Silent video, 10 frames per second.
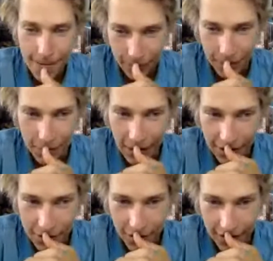for the
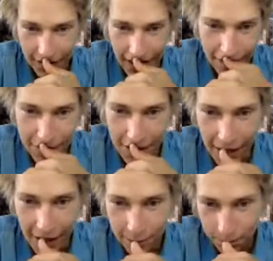Patreon live
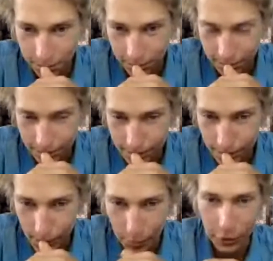chat,
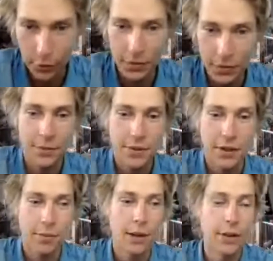but opening it to the
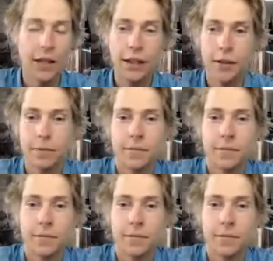public.